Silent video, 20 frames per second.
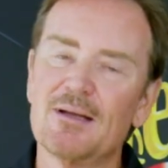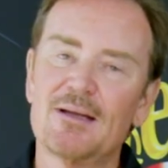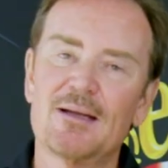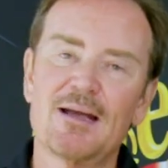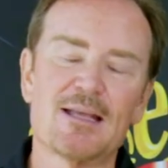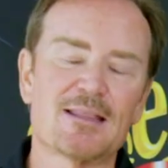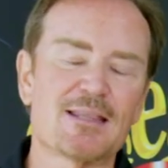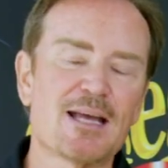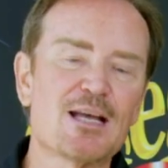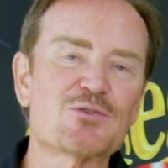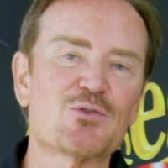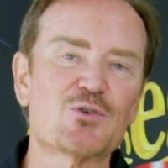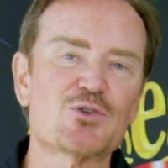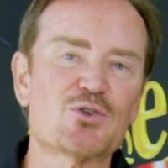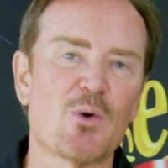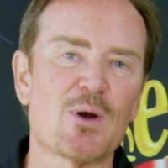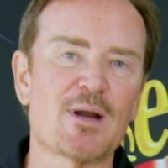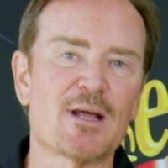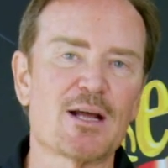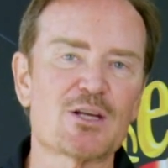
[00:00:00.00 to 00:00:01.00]
Hey, thanks for
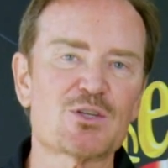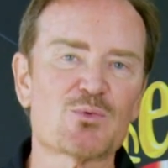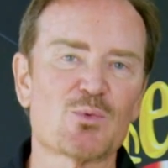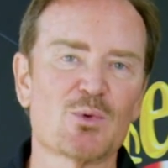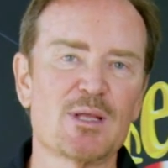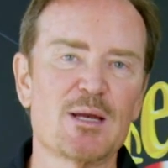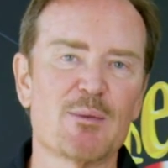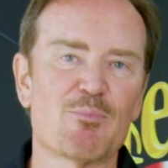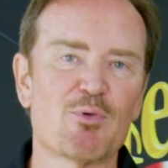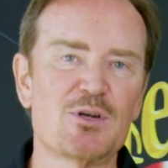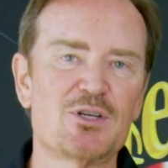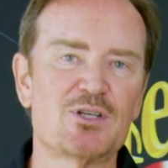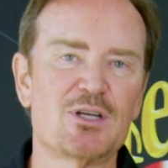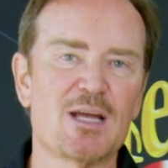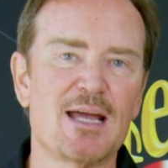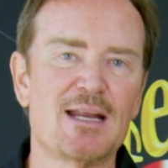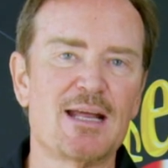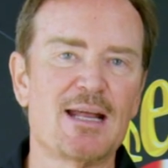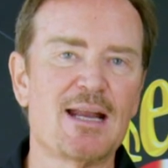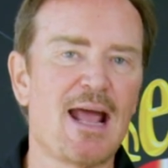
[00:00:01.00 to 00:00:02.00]
joining us. Really
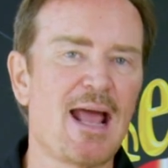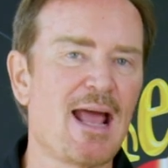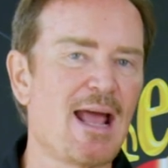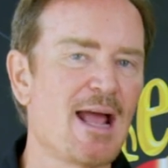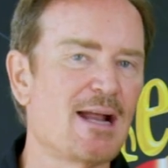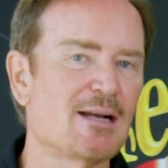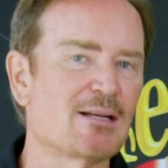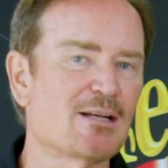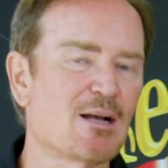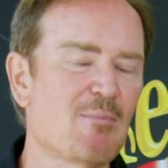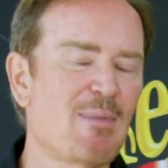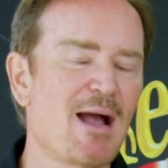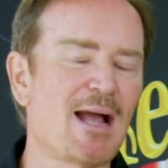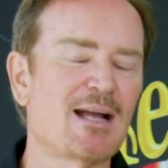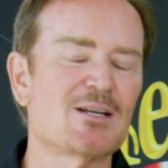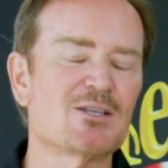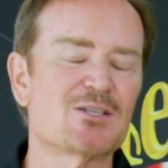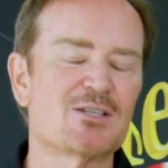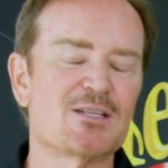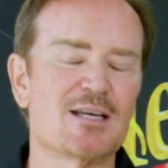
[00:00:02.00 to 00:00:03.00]
appreciate it. And come
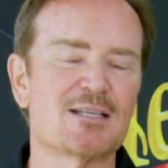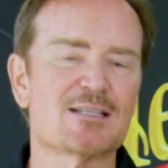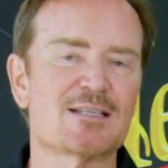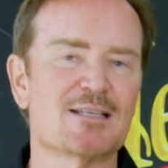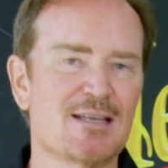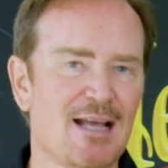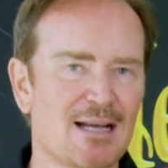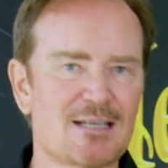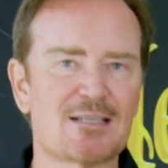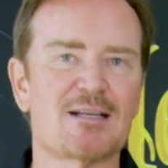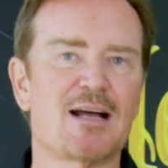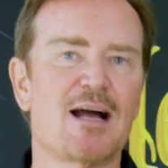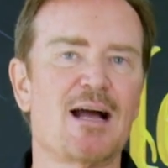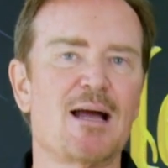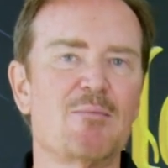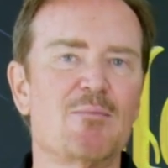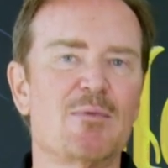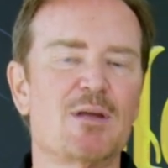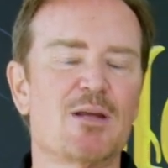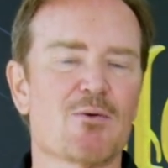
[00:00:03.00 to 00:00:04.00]
back and see us next
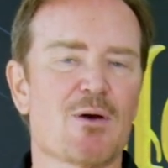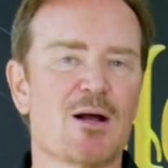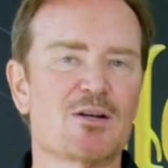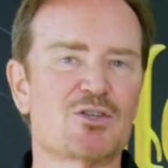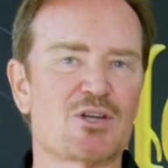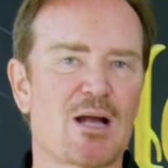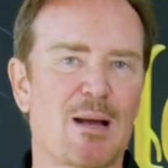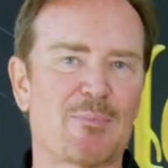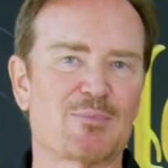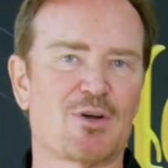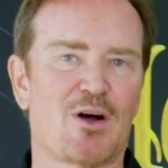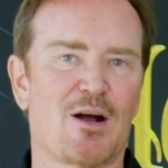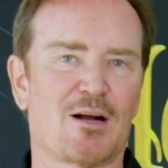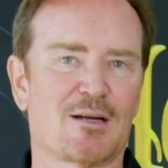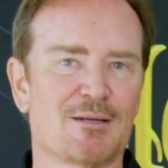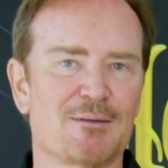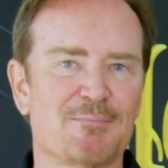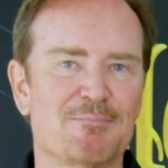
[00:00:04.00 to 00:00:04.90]
time here on Shop Talk.